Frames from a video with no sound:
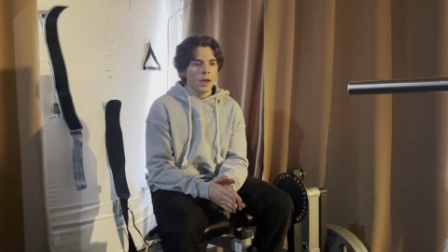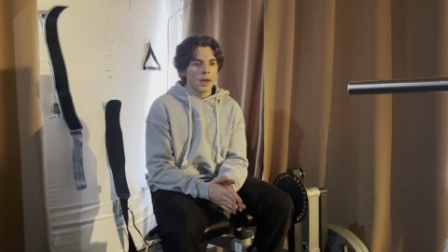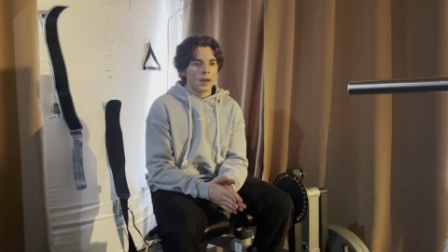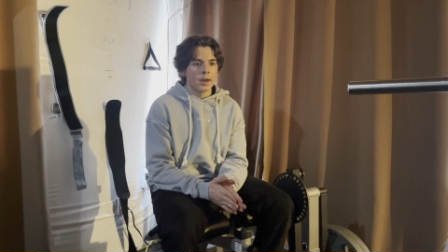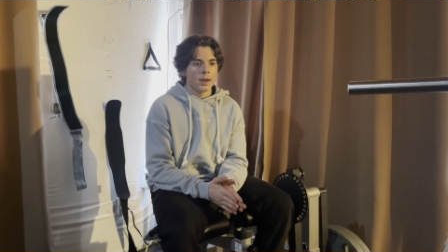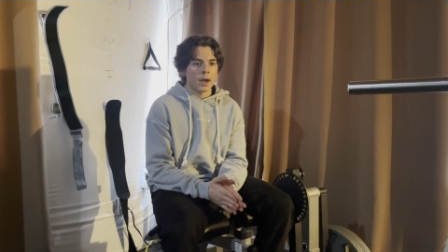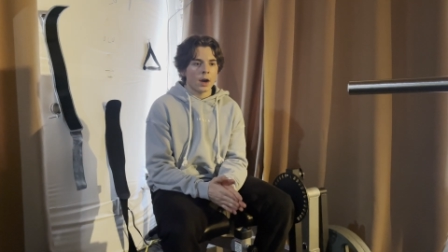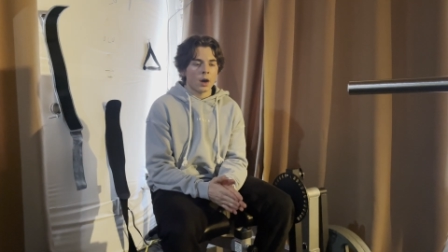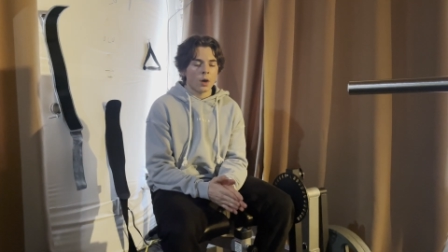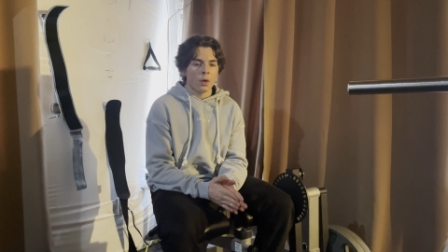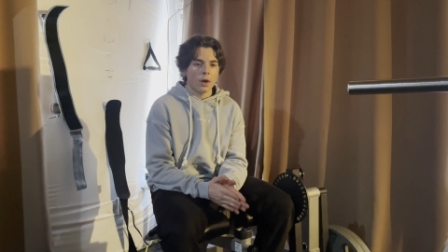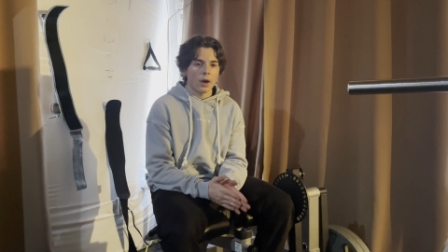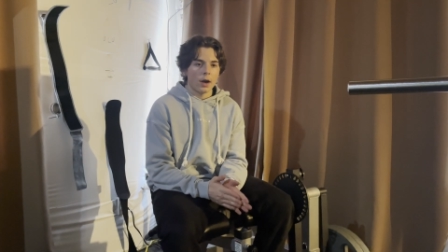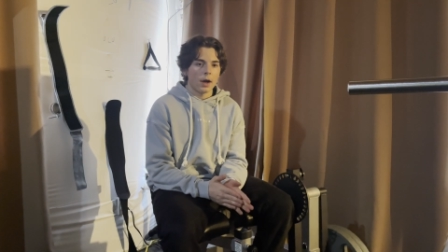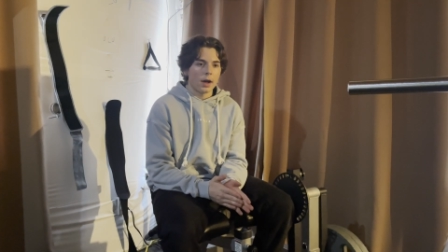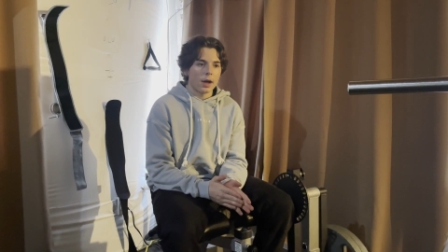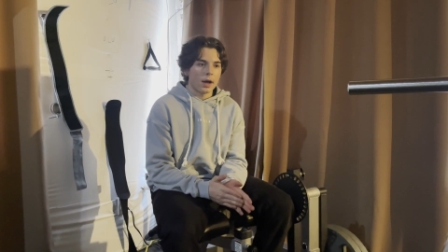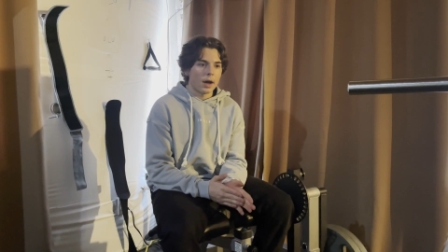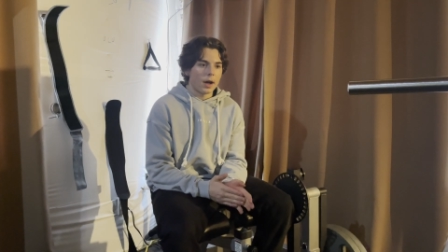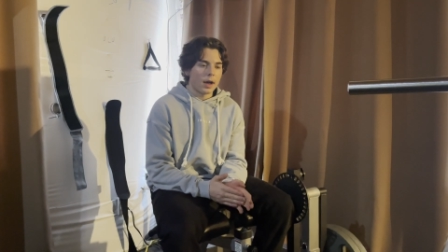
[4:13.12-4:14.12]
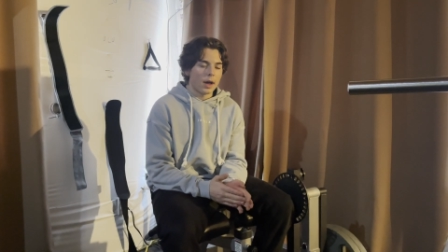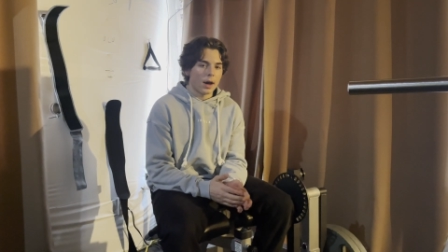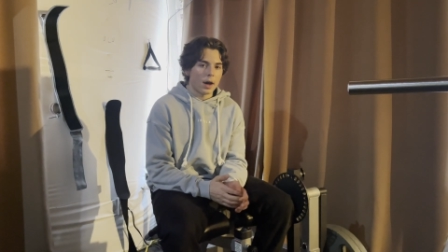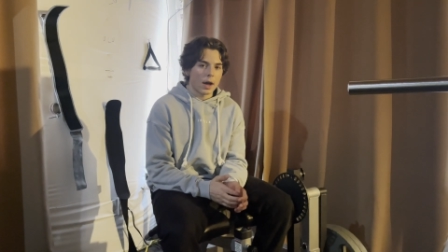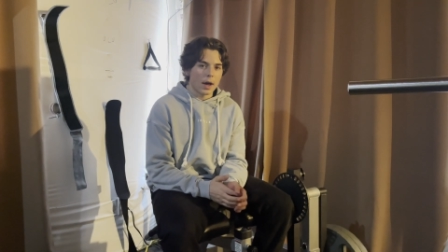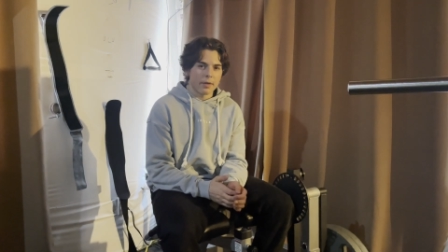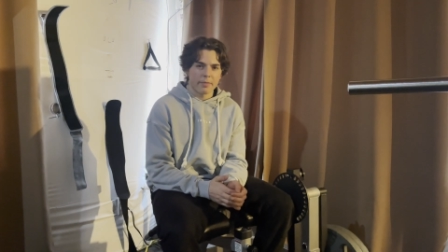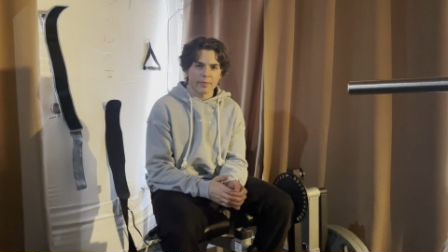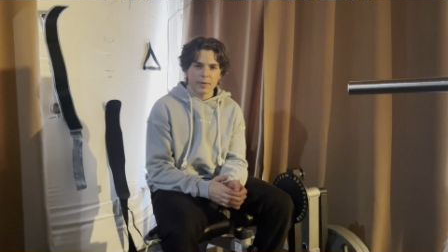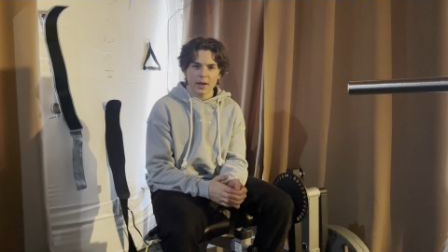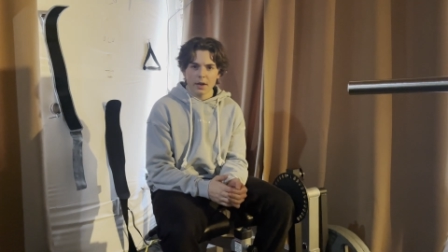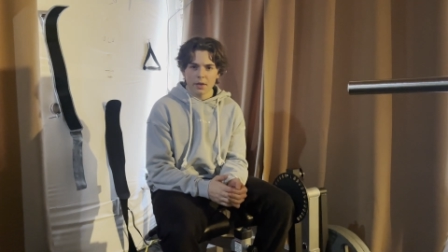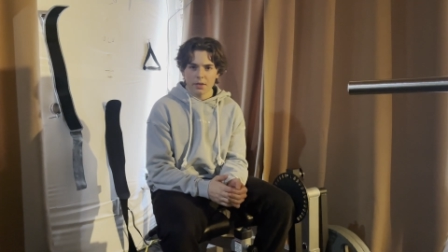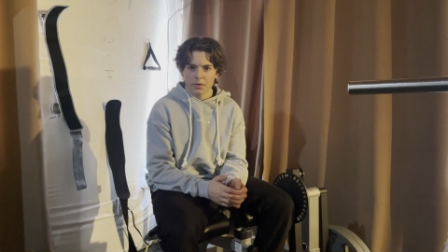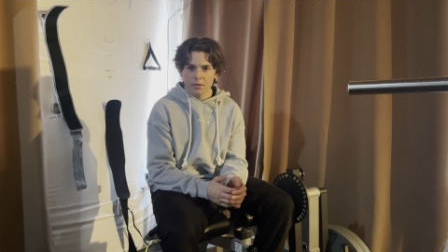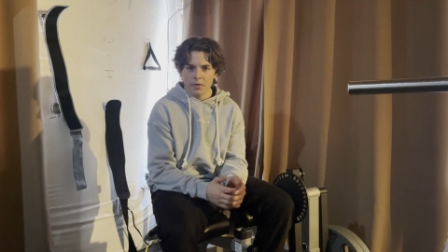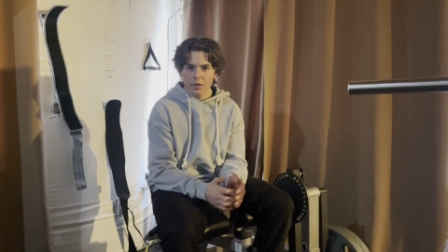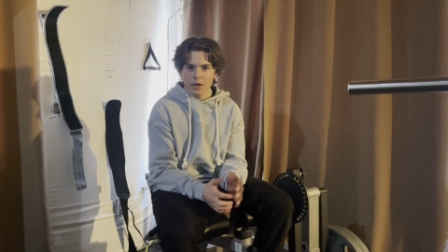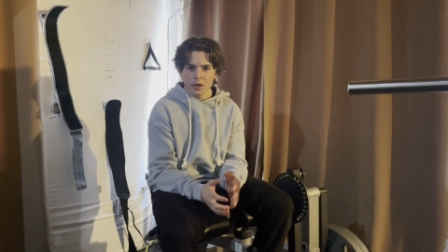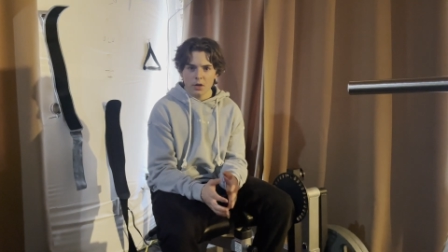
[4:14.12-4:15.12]
Now, I've made
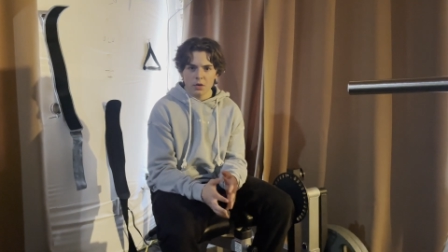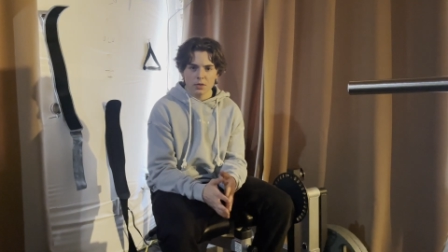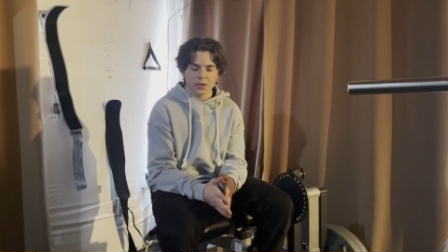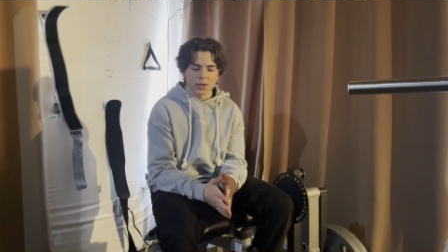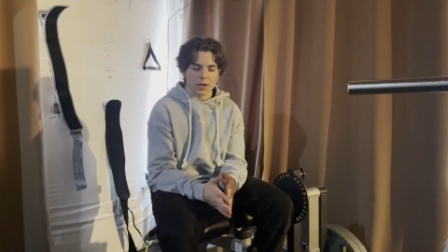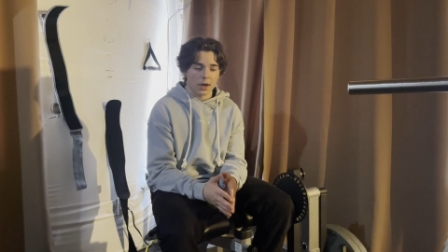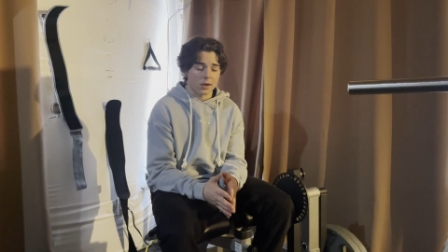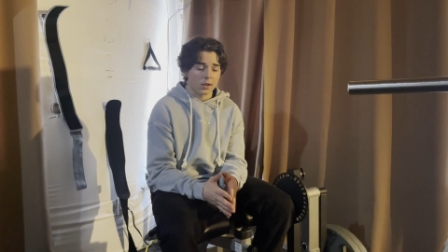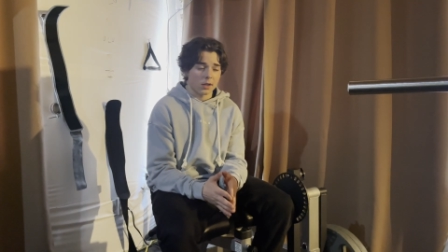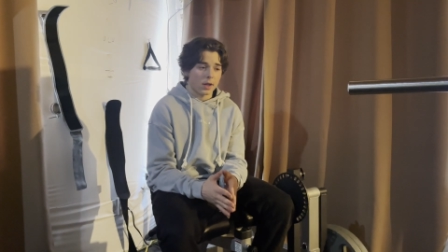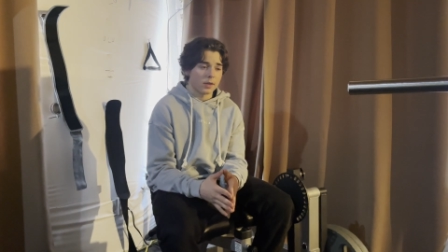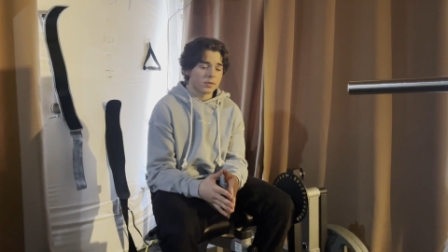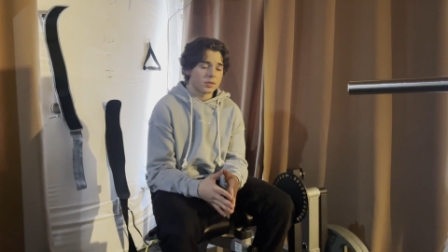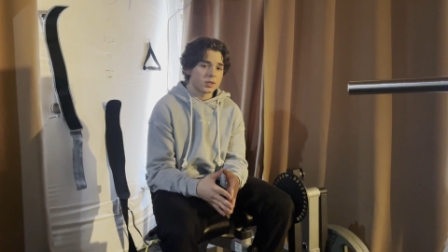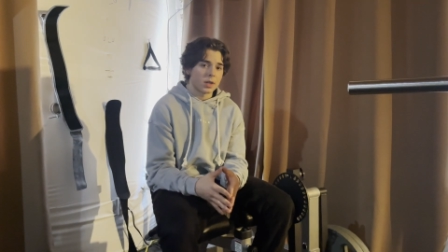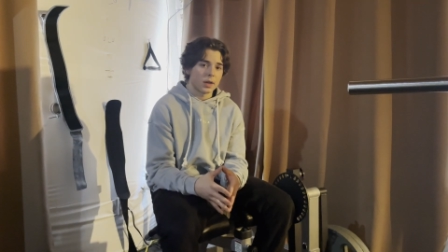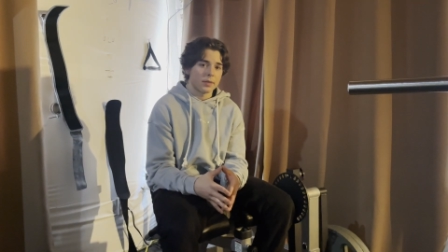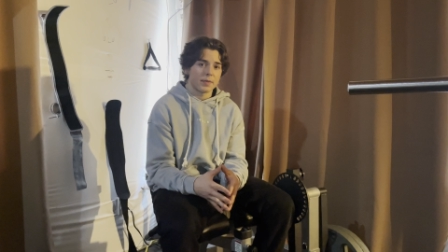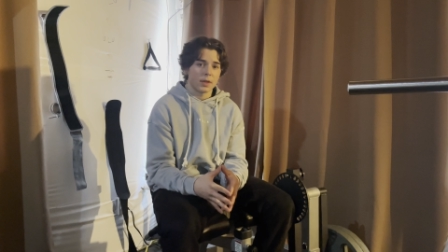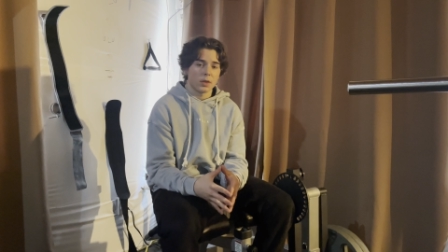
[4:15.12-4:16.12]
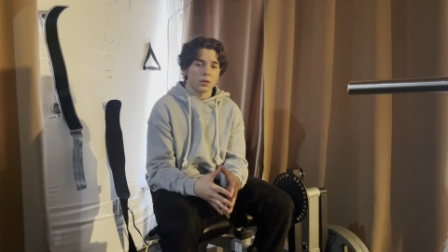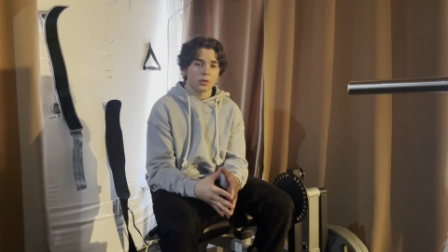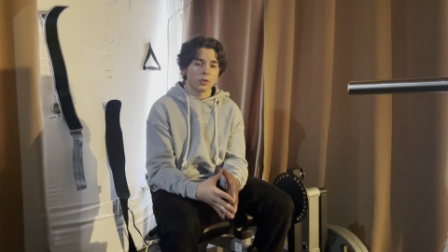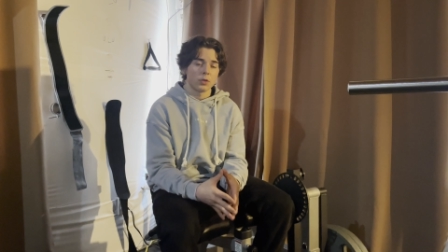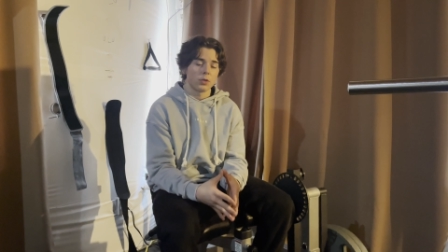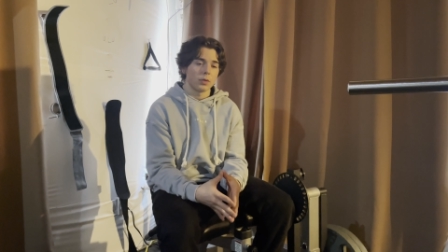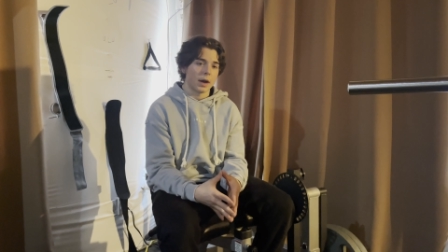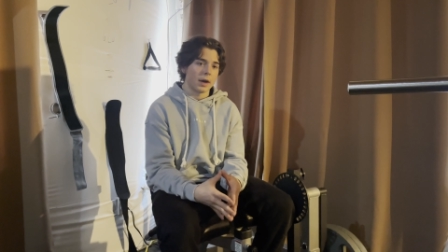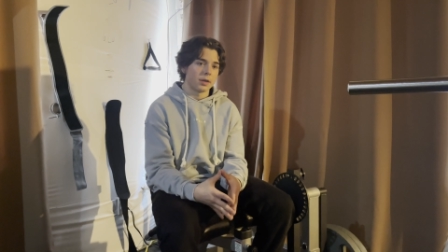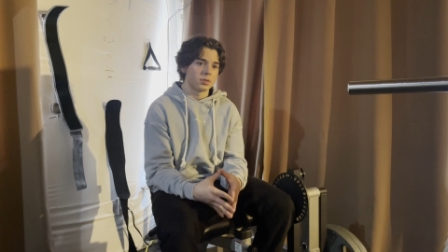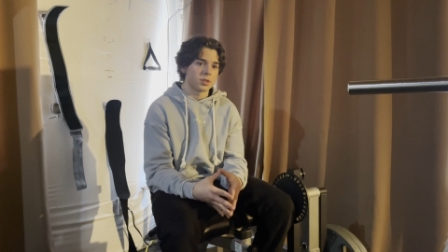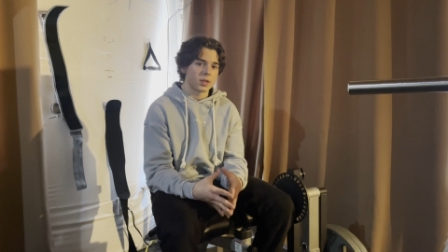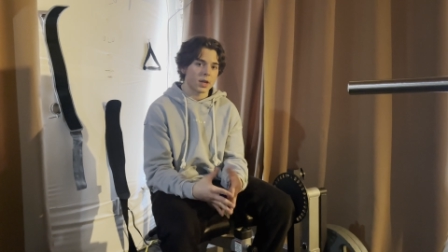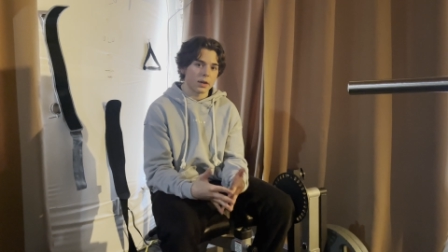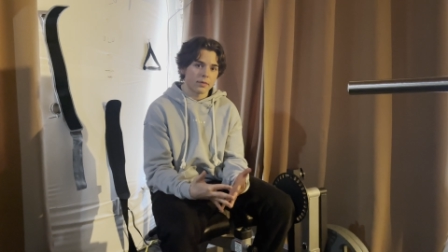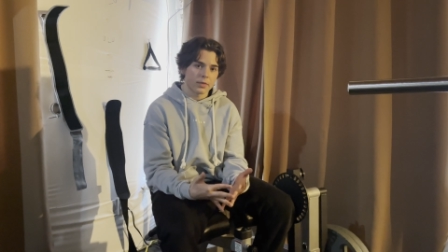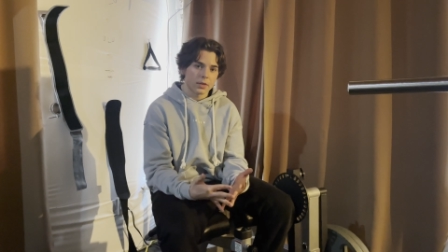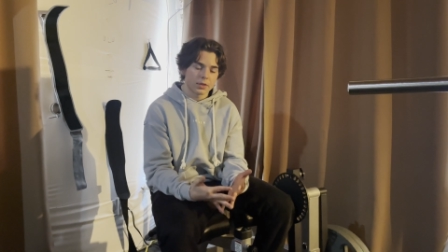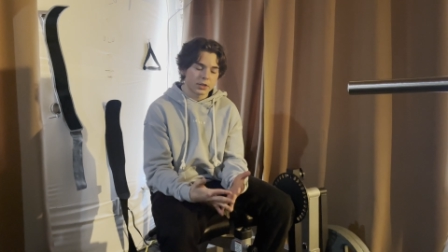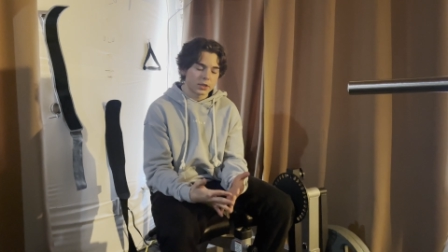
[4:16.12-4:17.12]
other videos on a lot of stuff that you can do outside
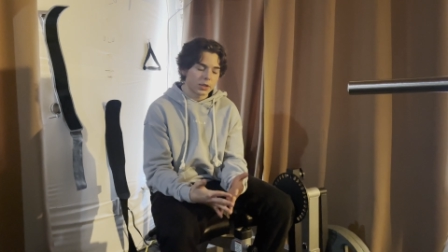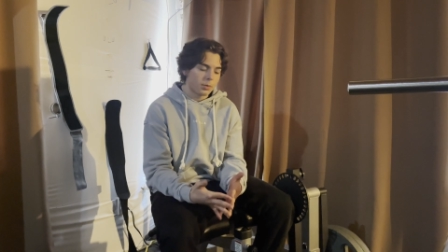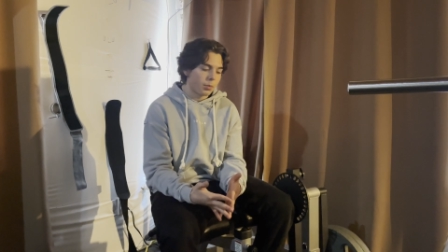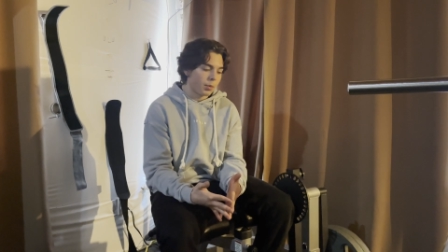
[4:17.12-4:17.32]
of the gym